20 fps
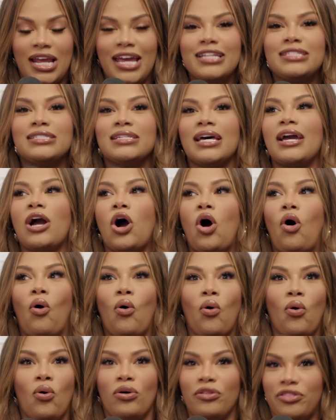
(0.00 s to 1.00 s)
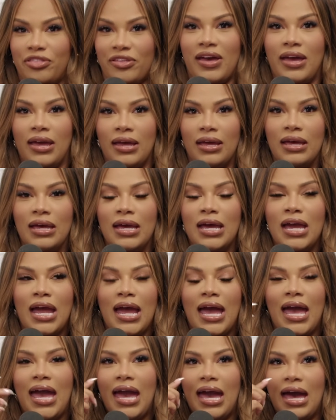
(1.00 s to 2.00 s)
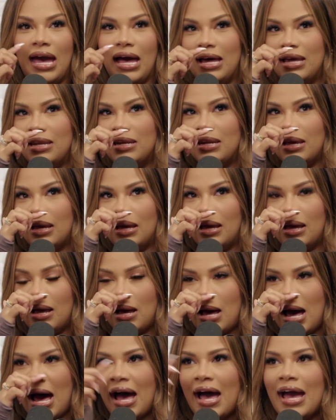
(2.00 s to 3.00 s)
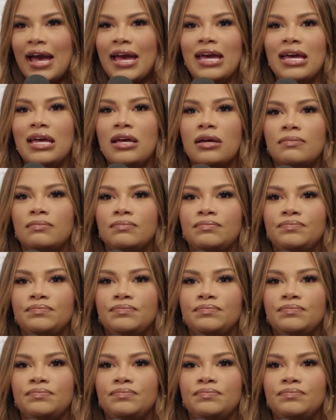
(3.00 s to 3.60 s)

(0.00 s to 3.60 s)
It's like a whole thing. And I,